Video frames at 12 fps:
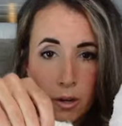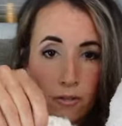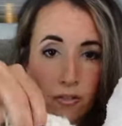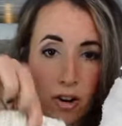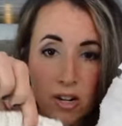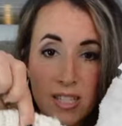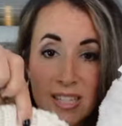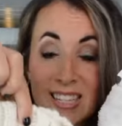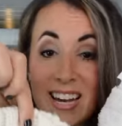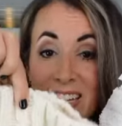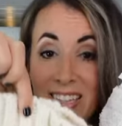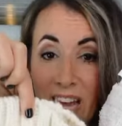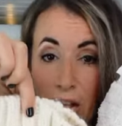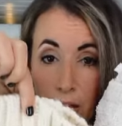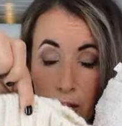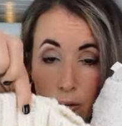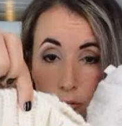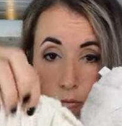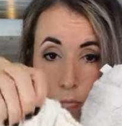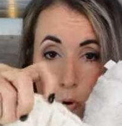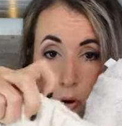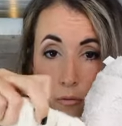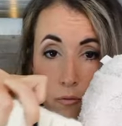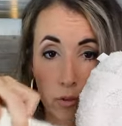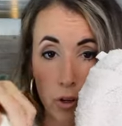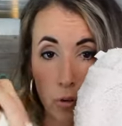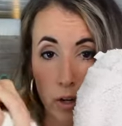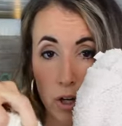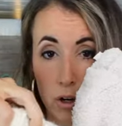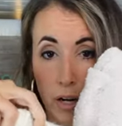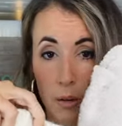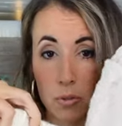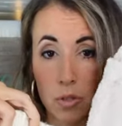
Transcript: versus a yellow, more, you know, a cream.